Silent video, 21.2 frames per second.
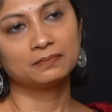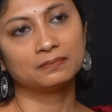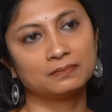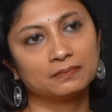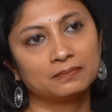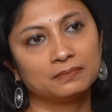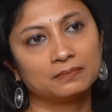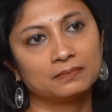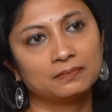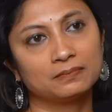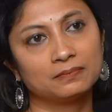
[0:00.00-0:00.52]

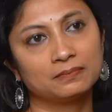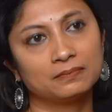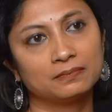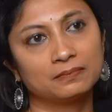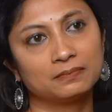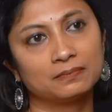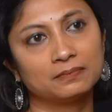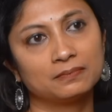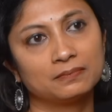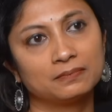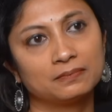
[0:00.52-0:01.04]
People,
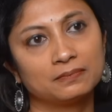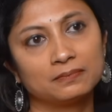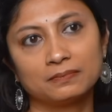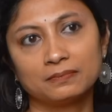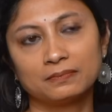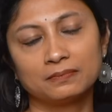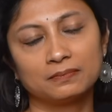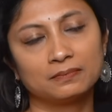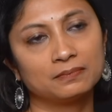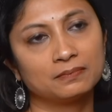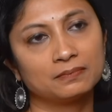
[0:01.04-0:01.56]
you
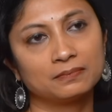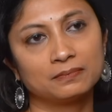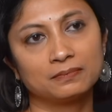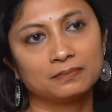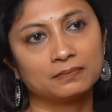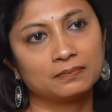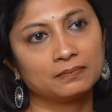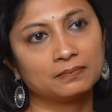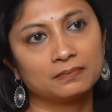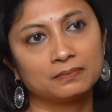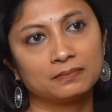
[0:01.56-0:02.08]
can watch
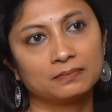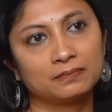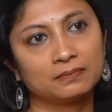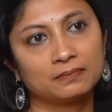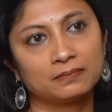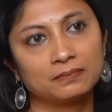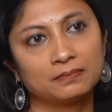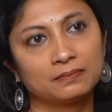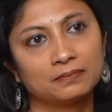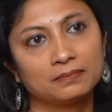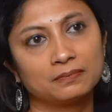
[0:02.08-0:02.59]
some people,
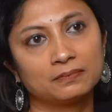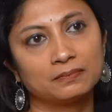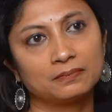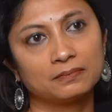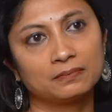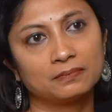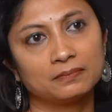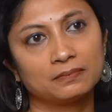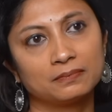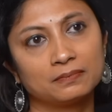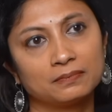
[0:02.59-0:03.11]

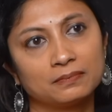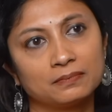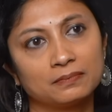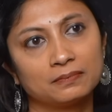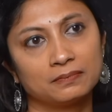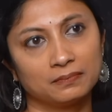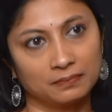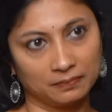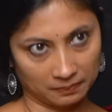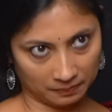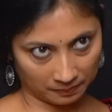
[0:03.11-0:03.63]
constantly
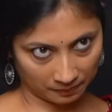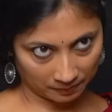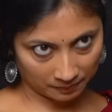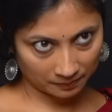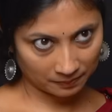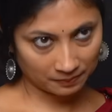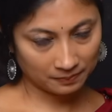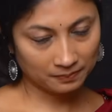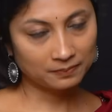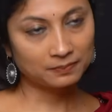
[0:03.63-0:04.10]
clearing the throat.